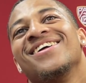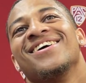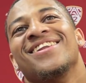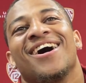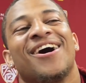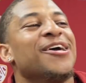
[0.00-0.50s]

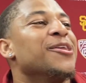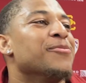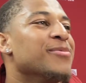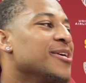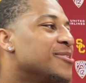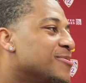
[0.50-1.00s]
Nah, I hit up
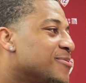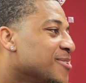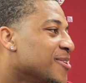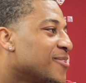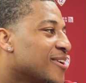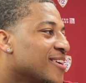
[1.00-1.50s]
Nations for
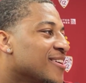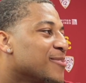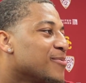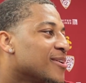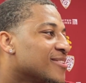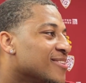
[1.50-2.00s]
sure when I get up
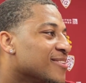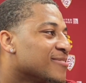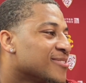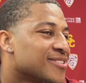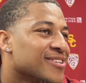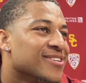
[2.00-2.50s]
out there,
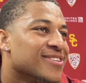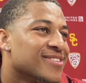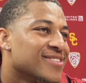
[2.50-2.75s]
for sure.